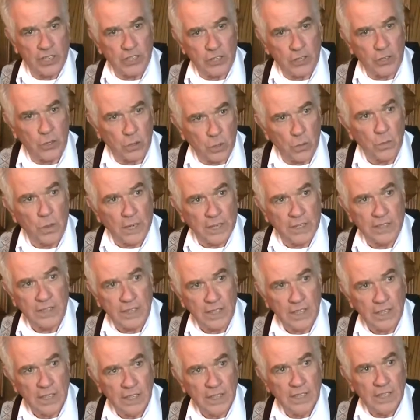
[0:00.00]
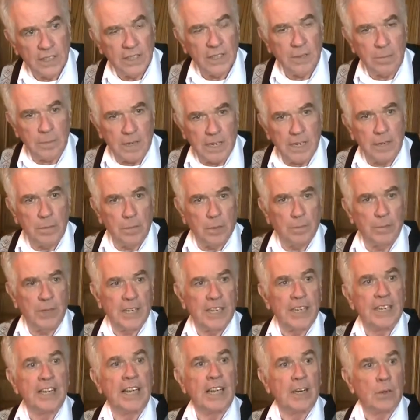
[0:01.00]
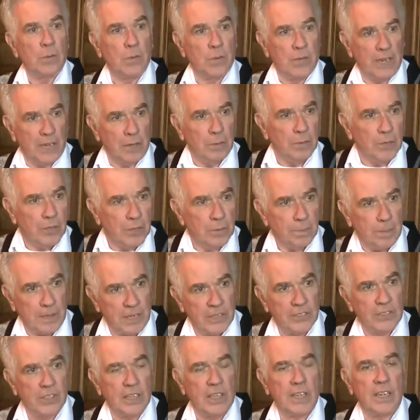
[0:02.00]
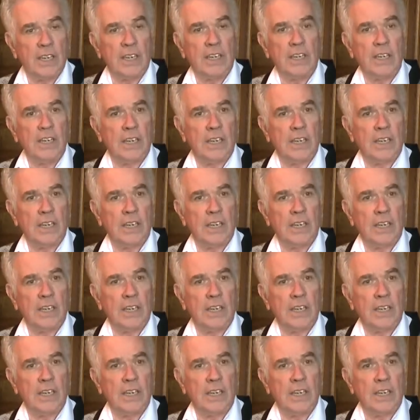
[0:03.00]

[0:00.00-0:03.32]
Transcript: to do what the minimum they can get away with, basically.